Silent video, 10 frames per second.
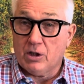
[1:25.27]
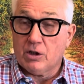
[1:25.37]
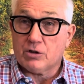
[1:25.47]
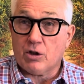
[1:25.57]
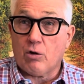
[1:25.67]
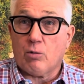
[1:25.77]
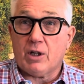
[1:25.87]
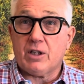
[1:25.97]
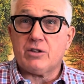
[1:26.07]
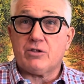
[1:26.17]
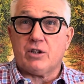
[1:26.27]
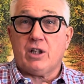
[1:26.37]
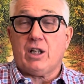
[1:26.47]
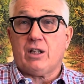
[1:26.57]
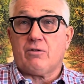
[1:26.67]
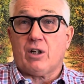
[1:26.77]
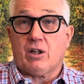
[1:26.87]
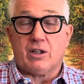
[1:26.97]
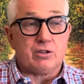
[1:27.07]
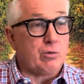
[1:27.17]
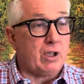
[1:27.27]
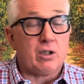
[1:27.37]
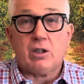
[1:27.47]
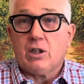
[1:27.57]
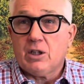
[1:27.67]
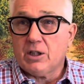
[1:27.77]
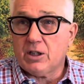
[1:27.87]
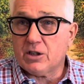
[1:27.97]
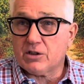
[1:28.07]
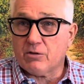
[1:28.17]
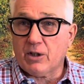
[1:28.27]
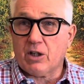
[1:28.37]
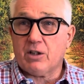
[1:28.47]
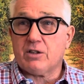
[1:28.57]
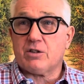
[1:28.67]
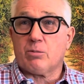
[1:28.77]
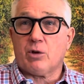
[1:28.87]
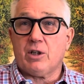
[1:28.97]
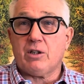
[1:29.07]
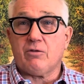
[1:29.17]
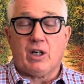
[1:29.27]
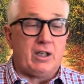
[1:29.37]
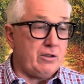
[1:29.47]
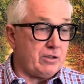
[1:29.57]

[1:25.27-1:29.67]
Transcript: So what is genetic variance? Well, it is the variance of breeding values.